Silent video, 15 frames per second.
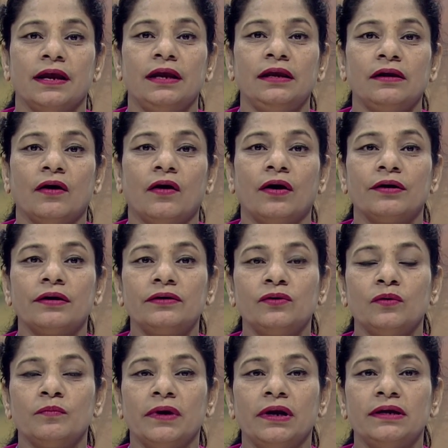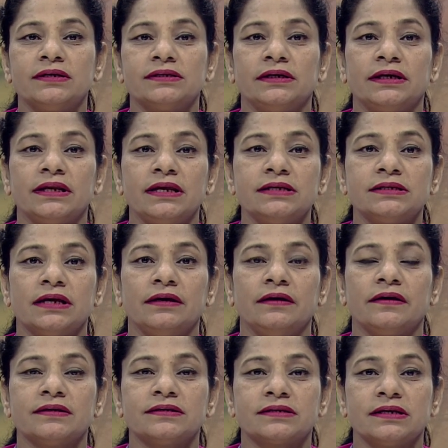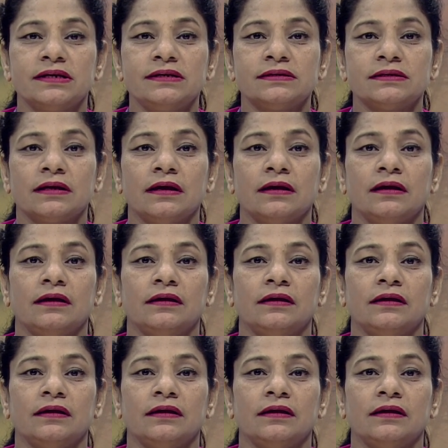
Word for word: in order to build cities and industries.